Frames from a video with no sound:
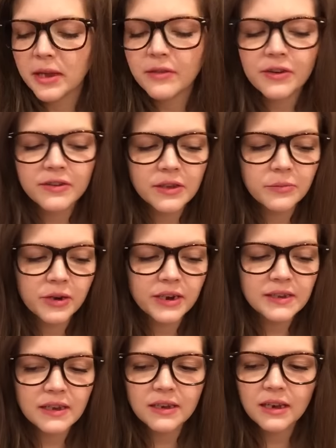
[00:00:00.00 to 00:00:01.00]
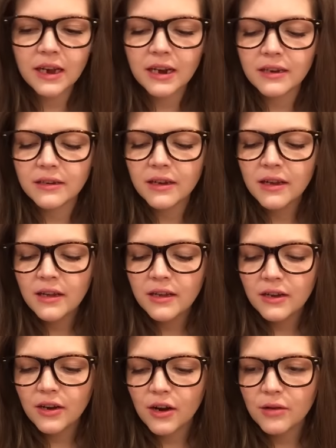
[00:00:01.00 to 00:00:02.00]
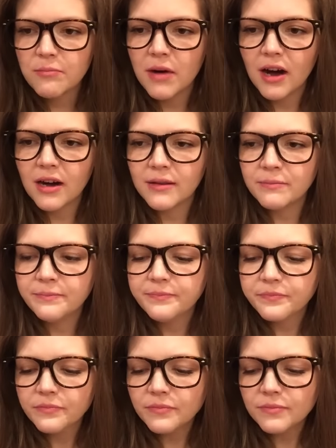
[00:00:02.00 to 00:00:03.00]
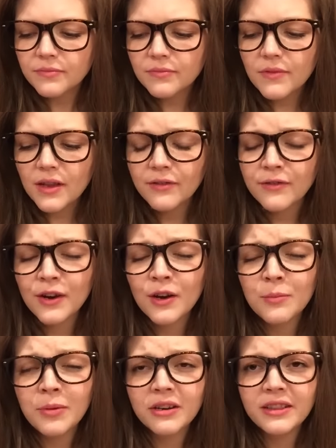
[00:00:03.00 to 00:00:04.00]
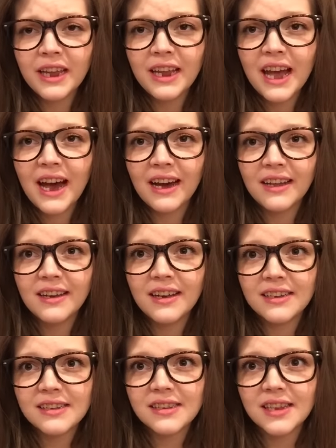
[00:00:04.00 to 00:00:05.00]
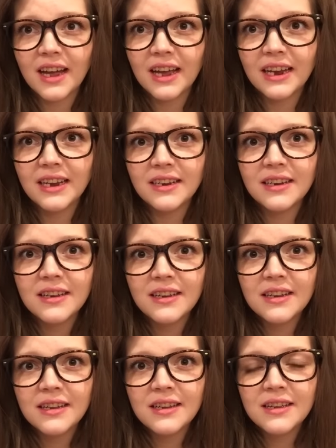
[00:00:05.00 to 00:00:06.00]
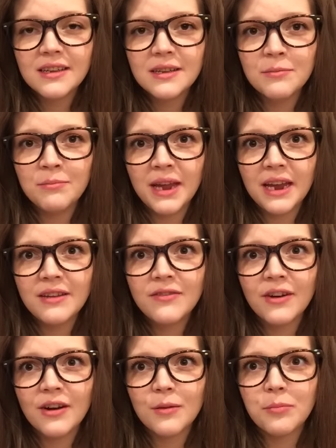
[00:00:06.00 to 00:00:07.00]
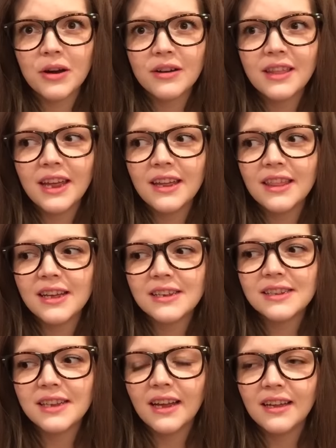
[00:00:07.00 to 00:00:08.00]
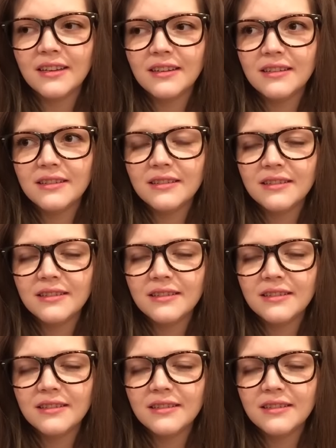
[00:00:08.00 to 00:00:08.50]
me for some reason, and her mom, for her birthday, had a sign made for her birthday that said